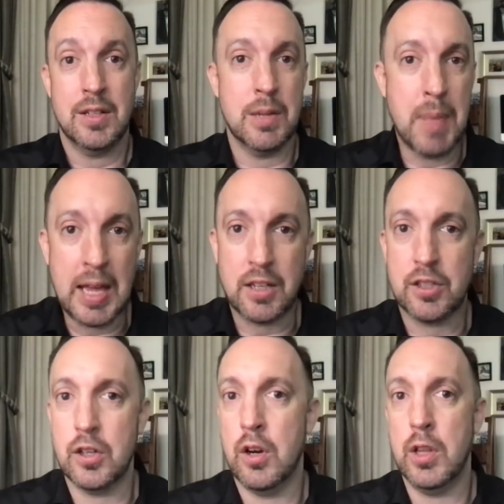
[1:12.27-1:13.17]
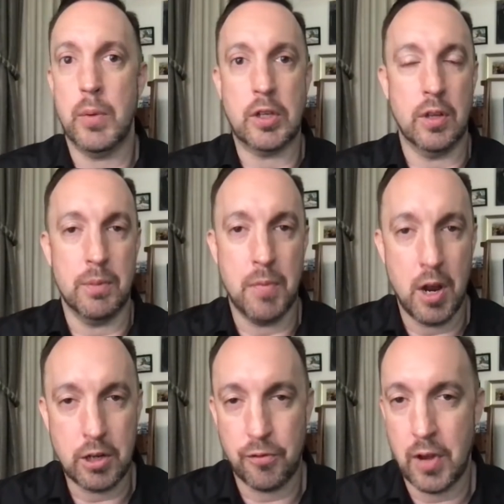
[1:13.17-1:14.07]
to make sure that we've got the
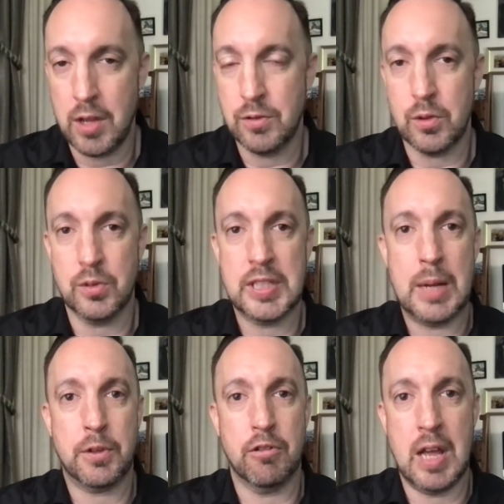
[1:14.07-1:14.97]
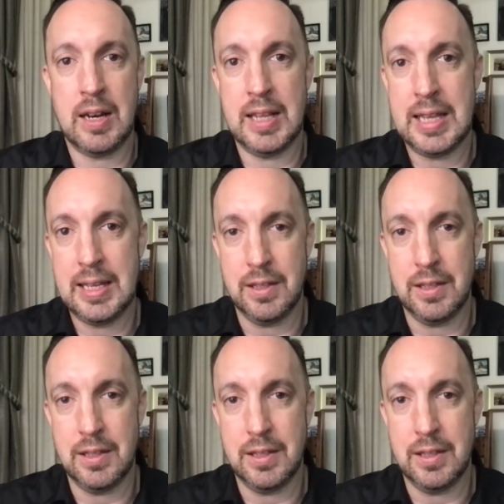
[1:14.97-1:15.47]
microphones all set up correctly,